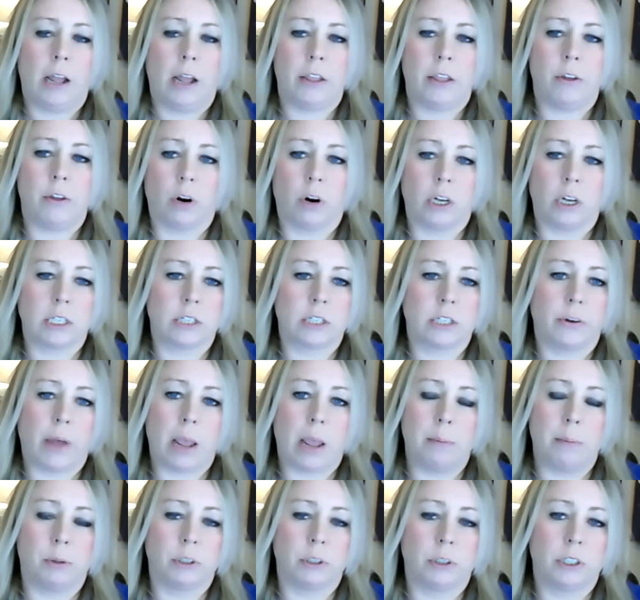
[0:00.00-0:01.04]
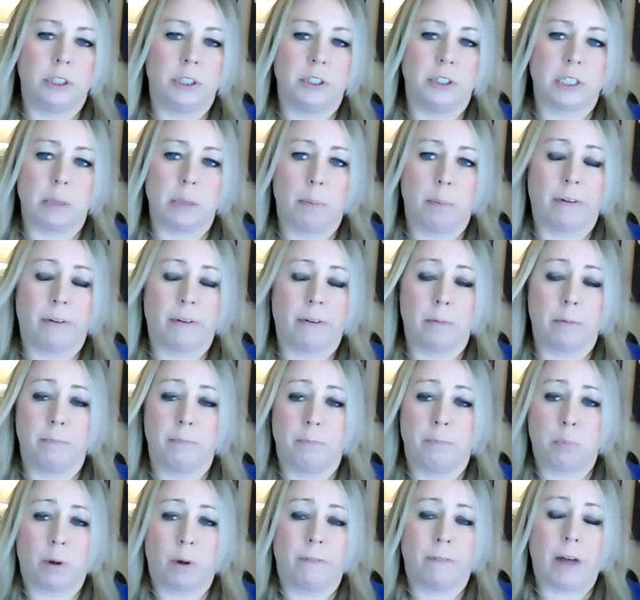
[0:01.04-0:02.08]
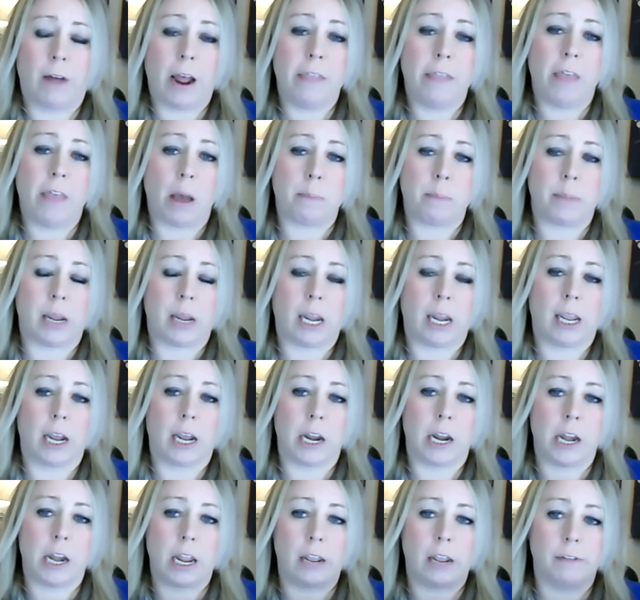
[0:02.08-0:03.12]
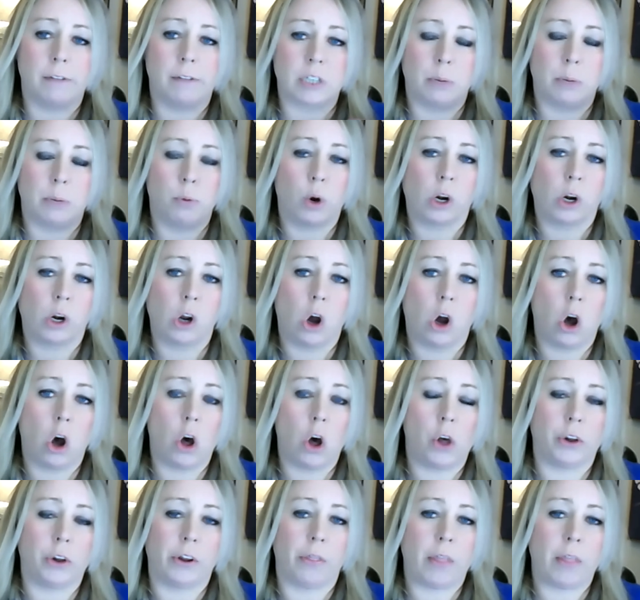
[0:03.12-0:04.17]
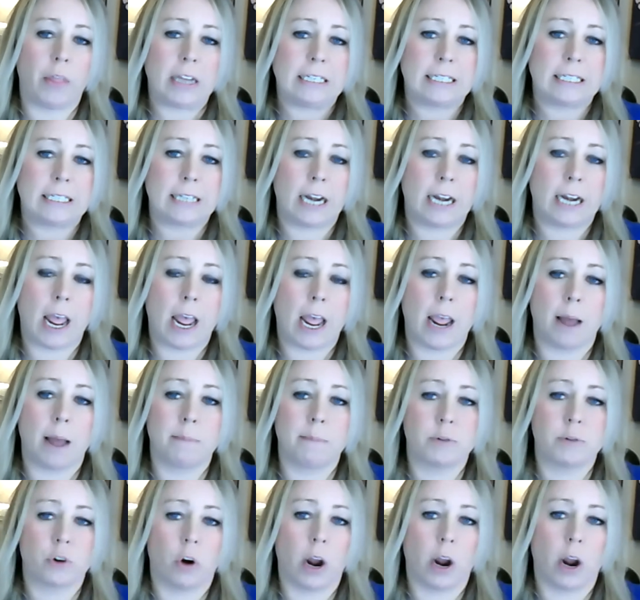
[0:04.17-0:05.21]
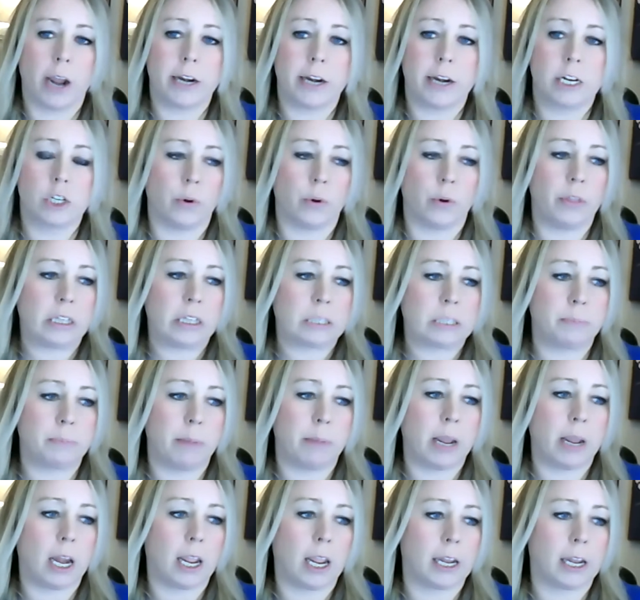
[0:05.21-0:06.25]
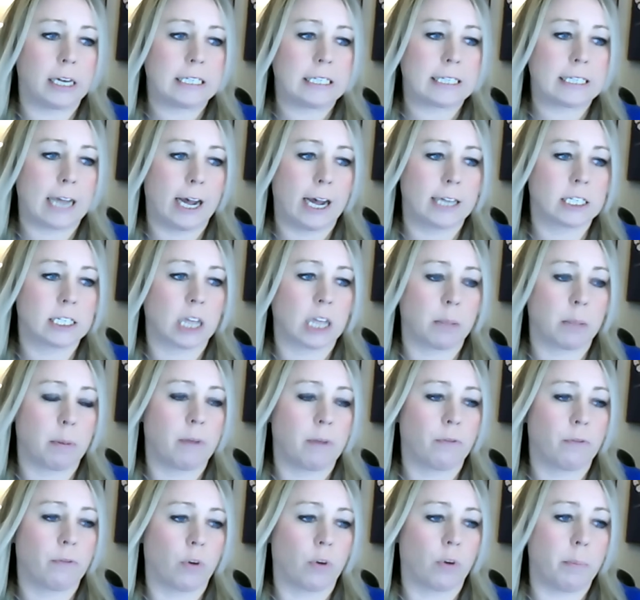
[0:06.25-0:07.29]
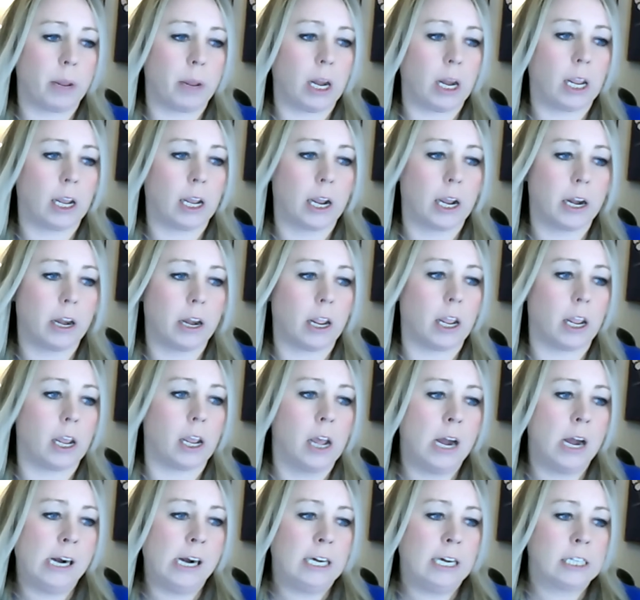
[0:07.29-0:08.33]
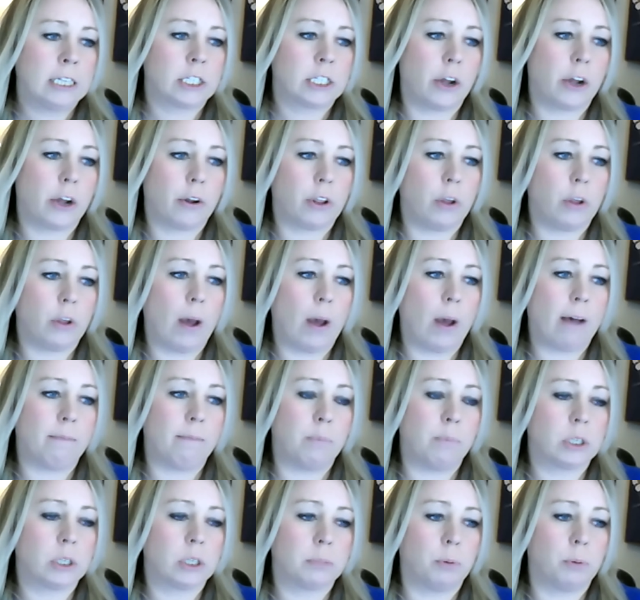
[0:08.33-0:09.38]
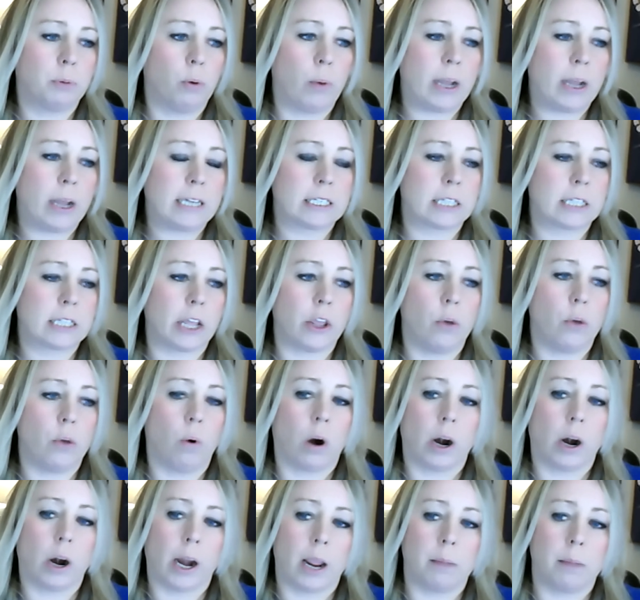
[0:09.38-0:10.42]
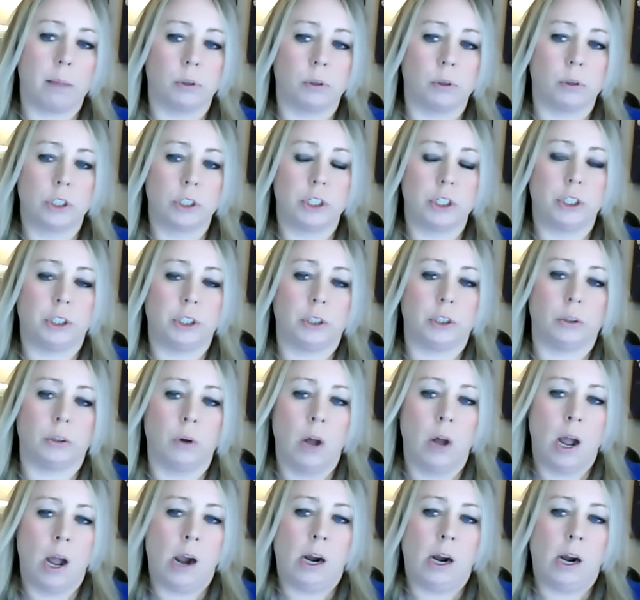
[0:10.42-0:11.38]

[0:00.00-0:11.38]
You're also able to simply provide that meeting ID if someone called and they said, hey, I'm trying to join this meeting and it's asking me for a meeting ID. So you have multiple ways that you are able to